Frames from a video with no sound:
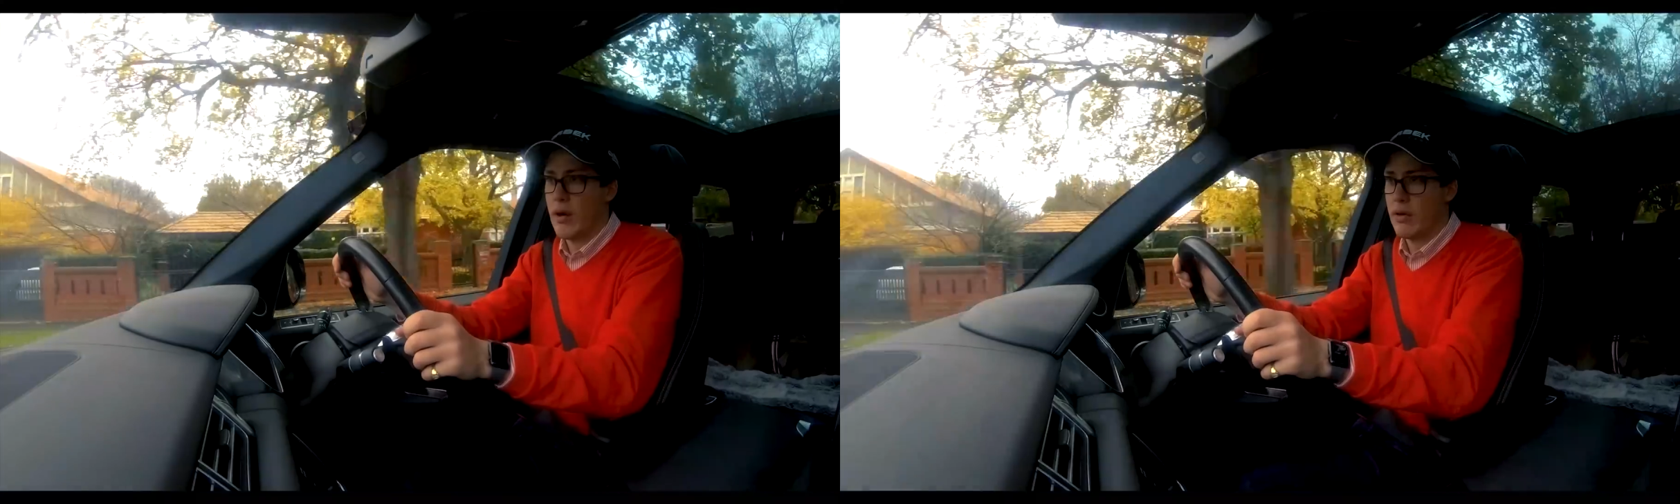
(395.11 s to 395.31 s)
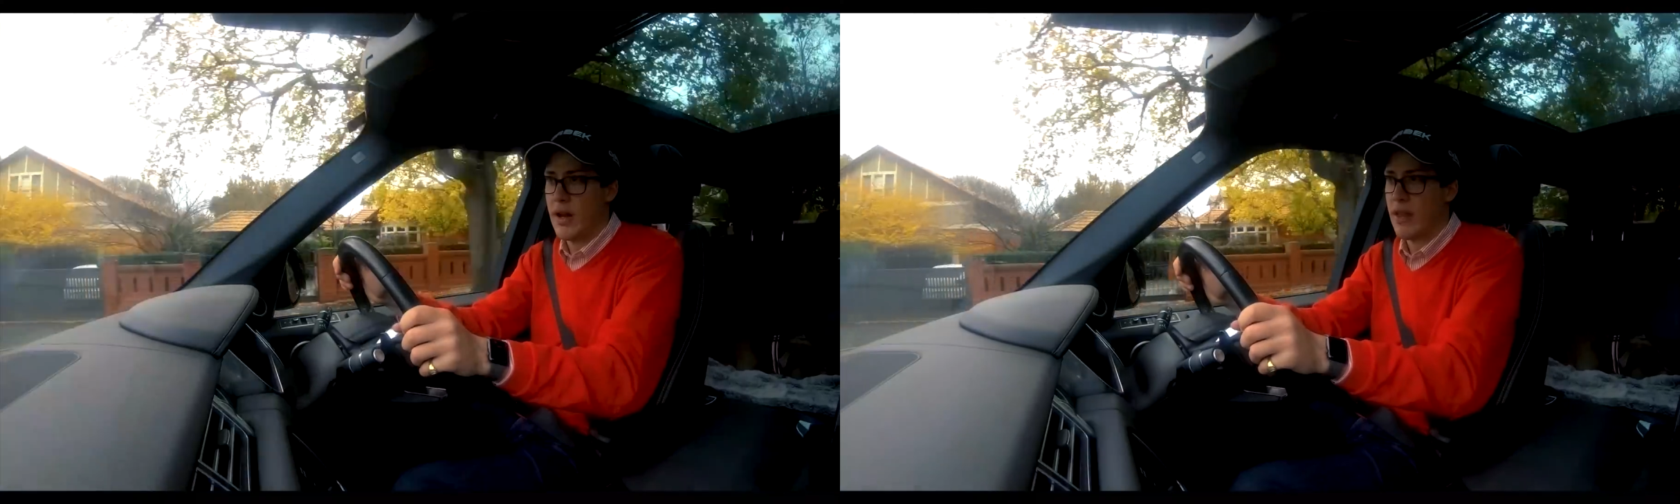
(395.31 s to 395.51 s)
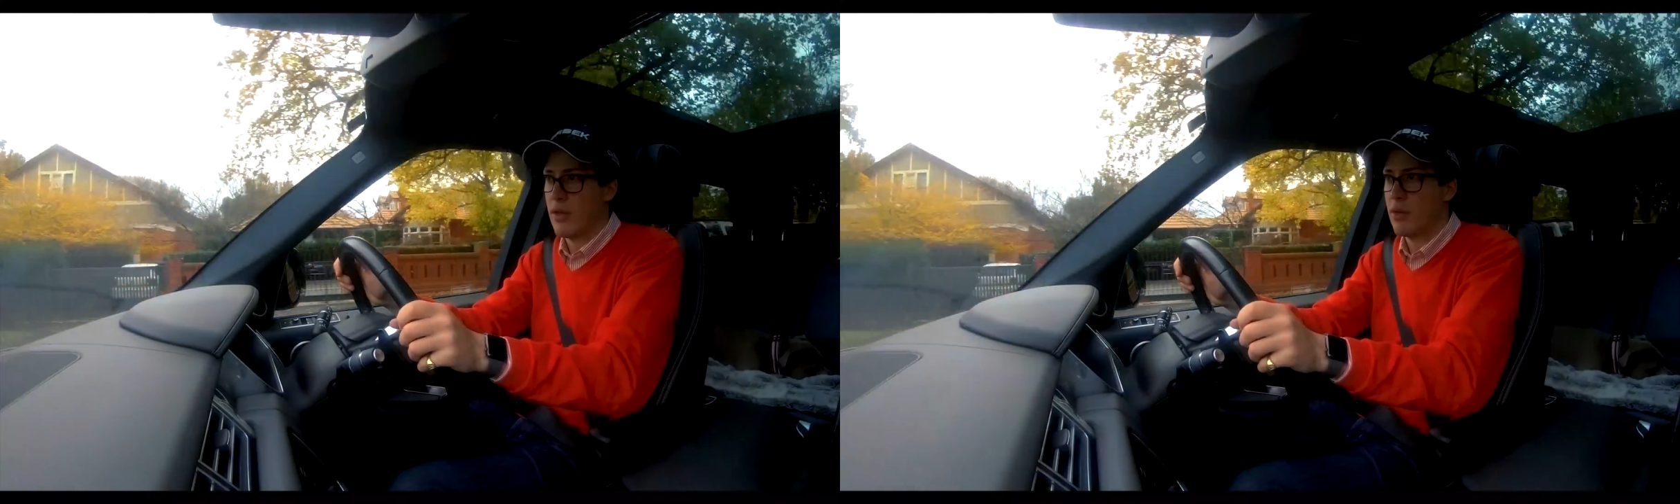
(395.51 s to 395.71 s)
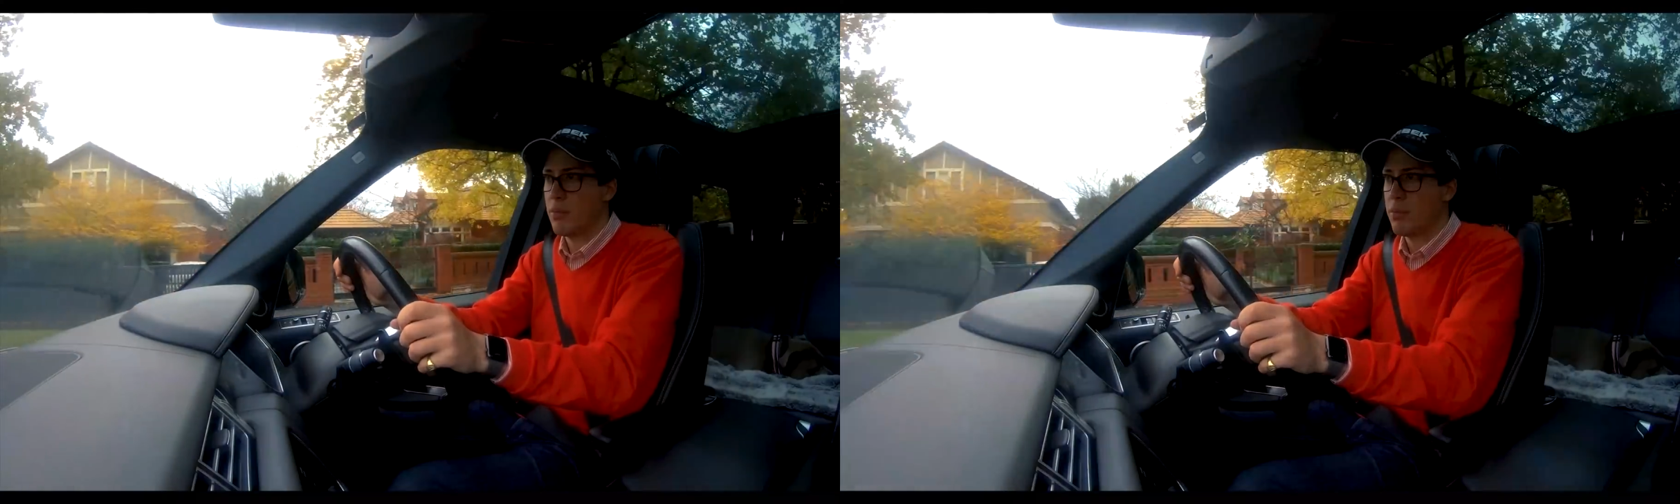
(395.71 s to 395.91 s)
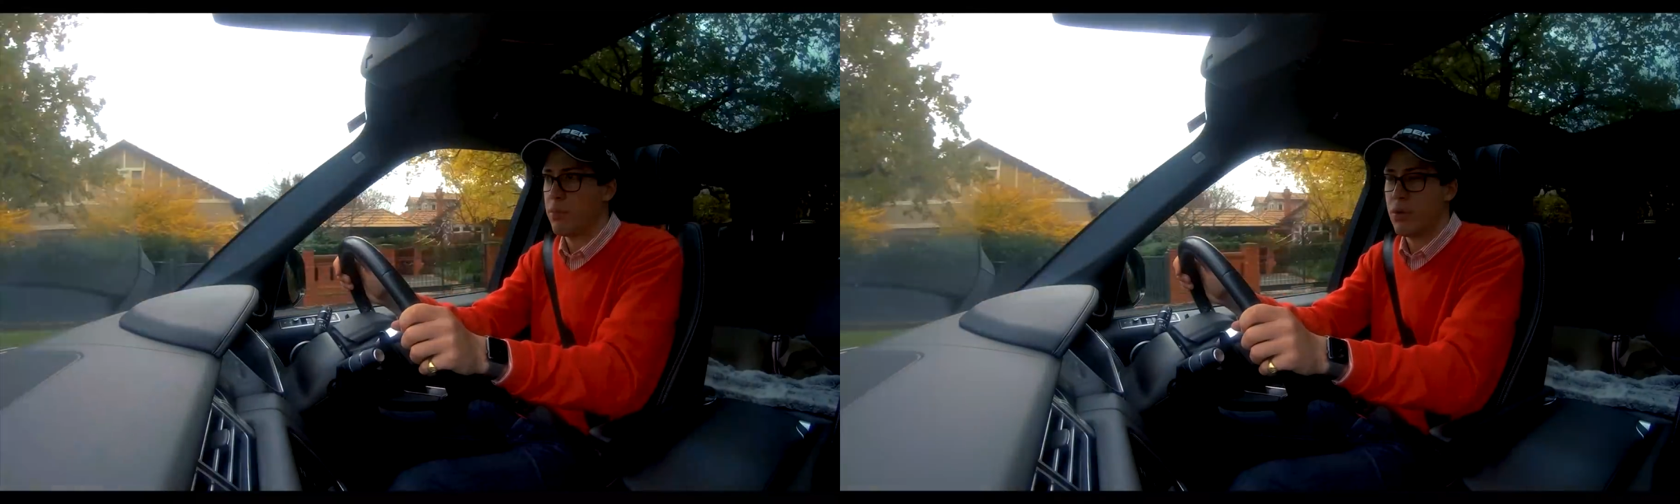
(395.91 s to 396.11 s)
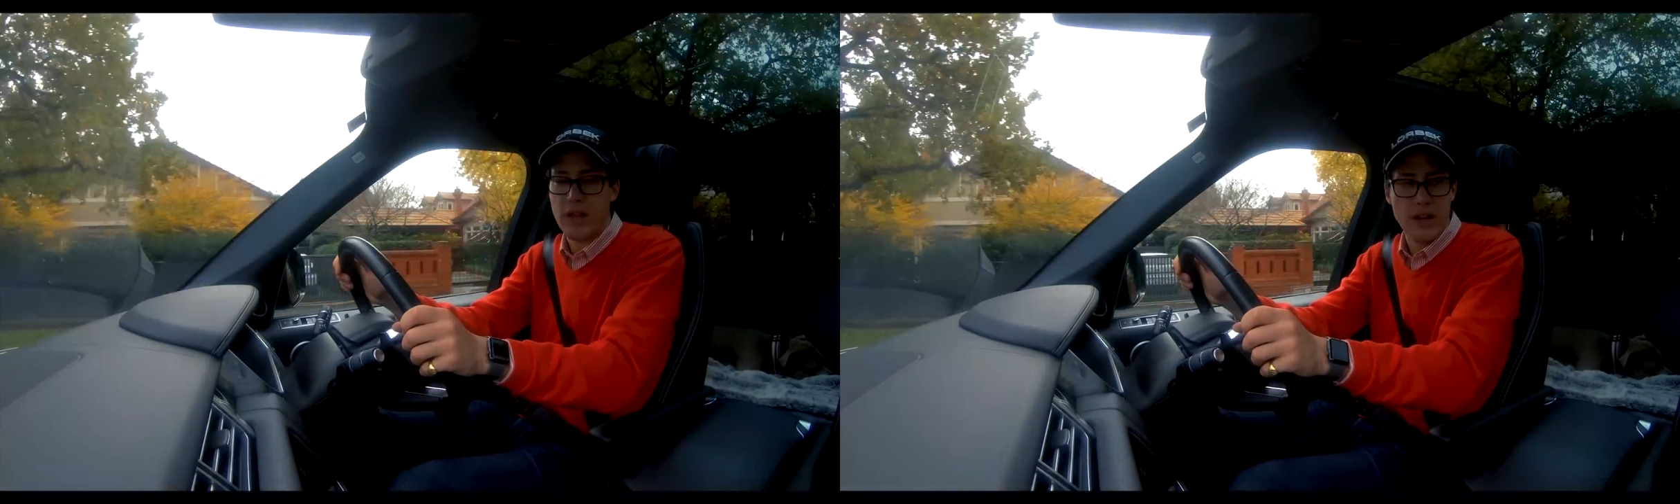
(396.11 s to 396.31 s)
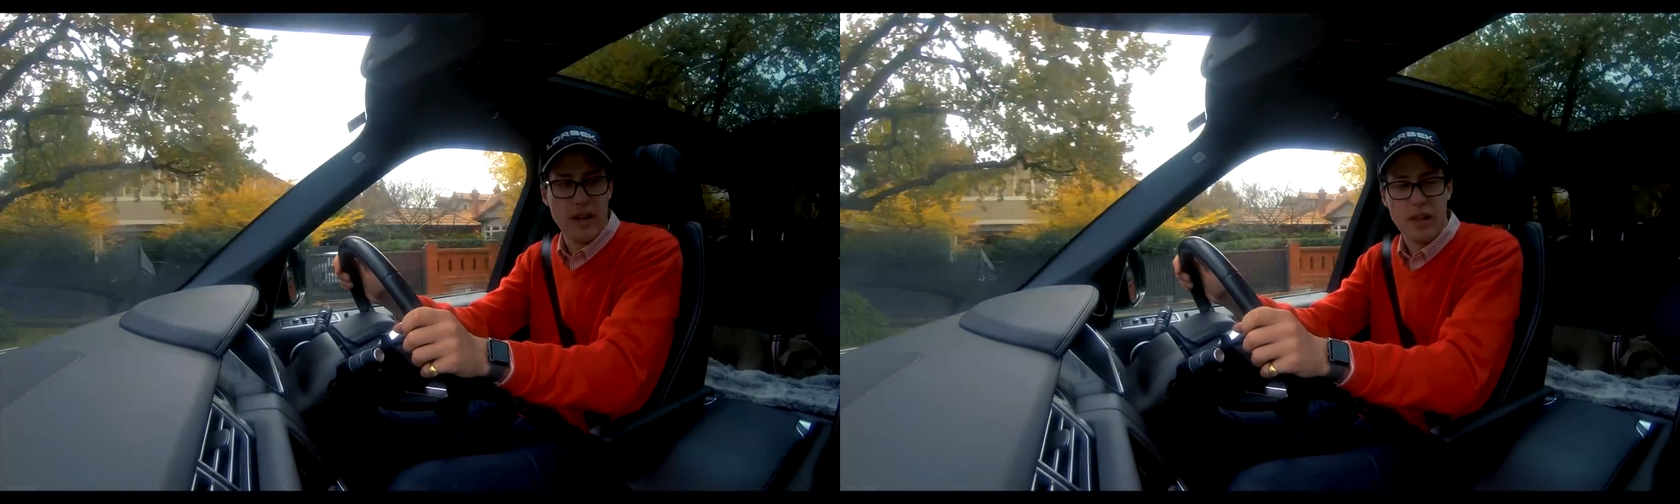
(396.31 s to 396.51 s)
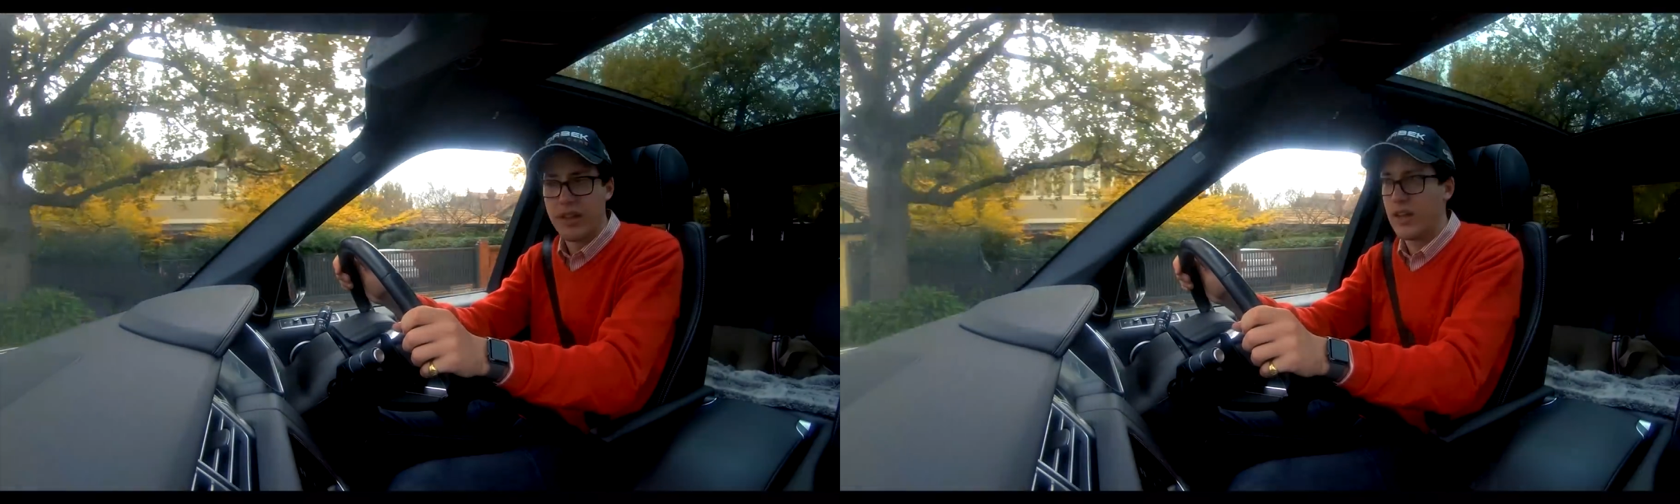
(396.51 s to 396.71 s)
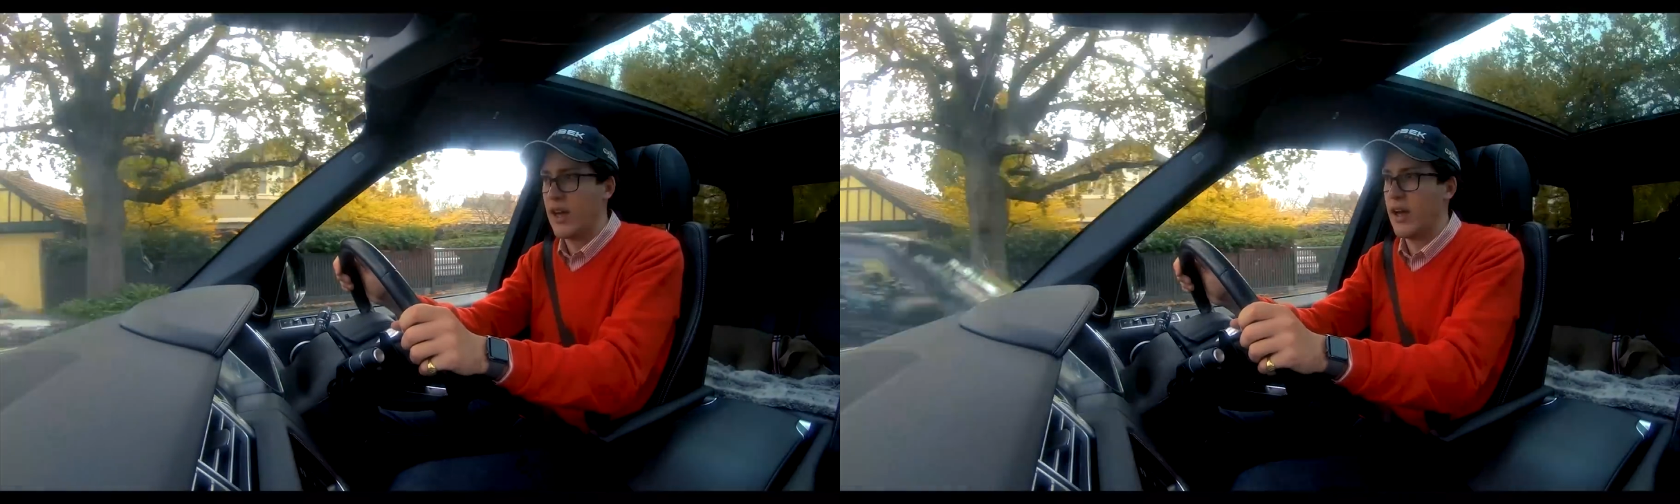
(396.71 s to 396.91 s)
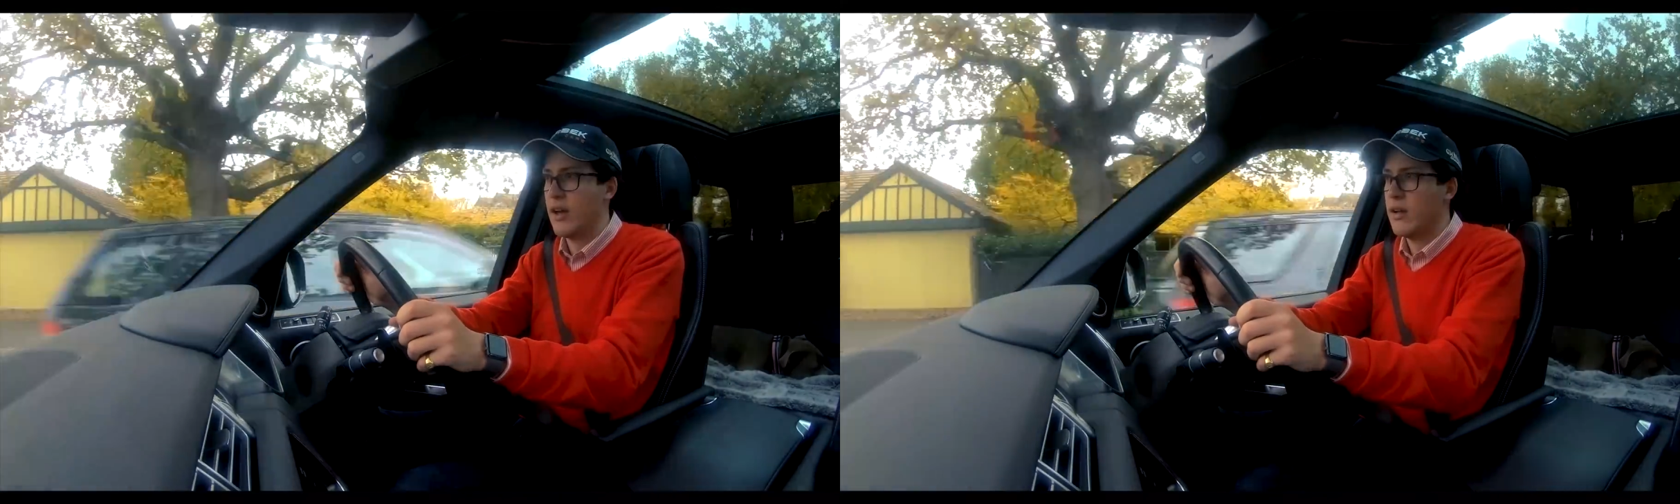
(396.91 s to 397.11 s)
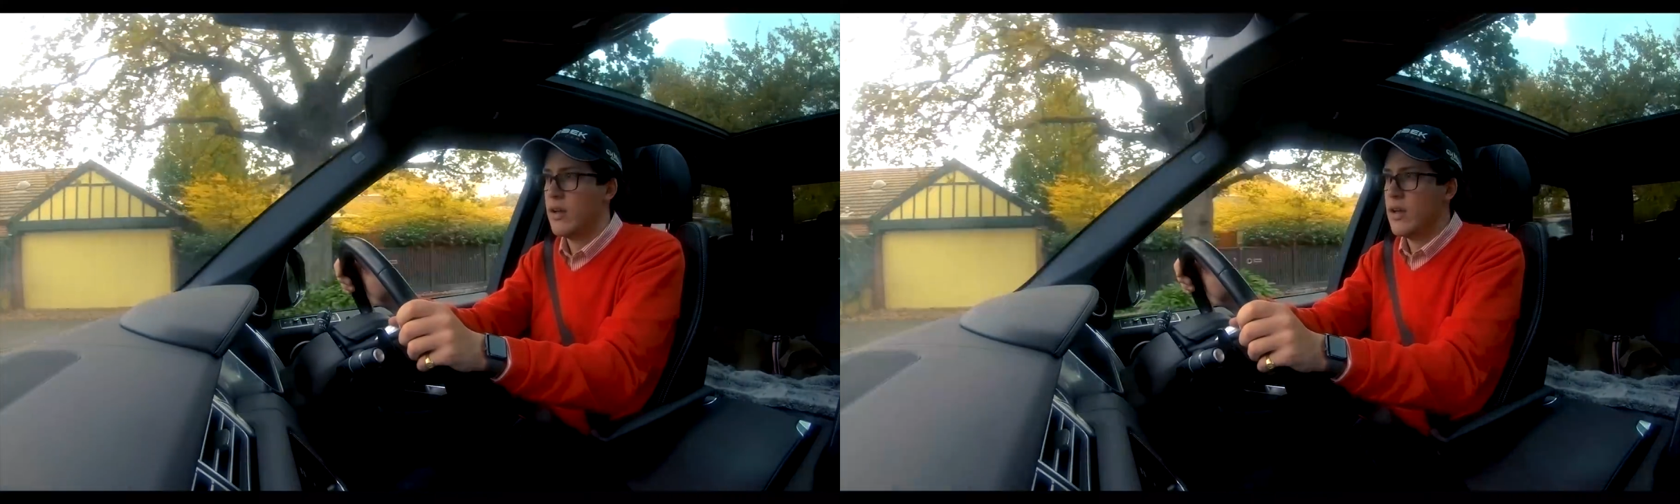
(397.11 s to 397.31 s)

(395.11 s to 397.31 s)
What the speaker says: or another with any other car.